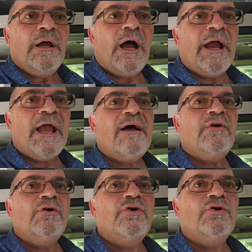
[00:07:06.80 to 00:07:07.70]
I have it
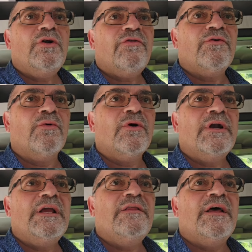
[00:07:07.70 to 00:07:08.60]
on good
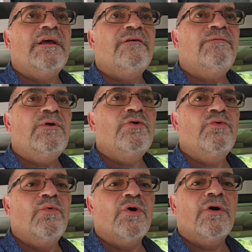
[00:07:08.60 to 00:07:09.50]
authority that if you
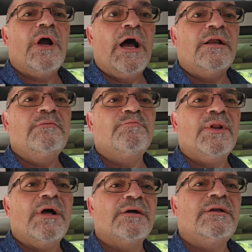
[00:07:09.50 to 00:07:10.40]
were
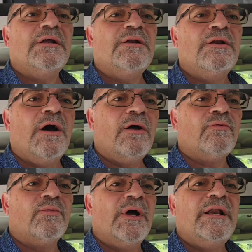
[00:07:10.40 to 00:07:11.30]
unplugged, not
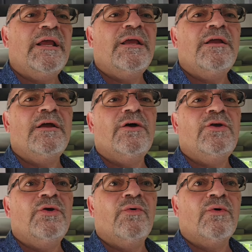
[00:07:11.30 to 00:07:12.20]
running
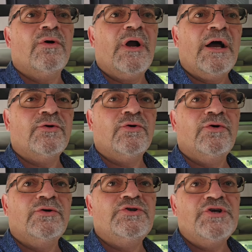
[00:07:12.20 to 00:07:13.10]
your
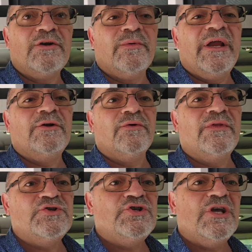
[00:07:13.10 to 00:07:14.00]
underhood generator,
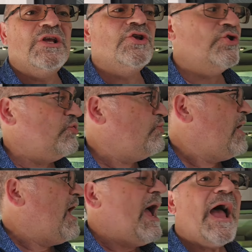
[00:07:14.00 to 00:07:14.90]
the GU,
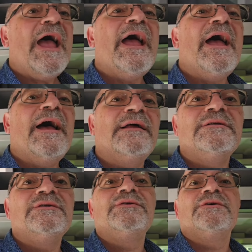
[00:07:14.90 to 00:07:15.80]

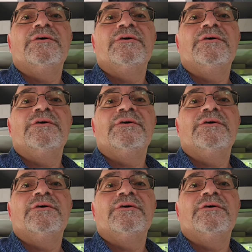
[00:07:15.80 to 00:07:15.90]
and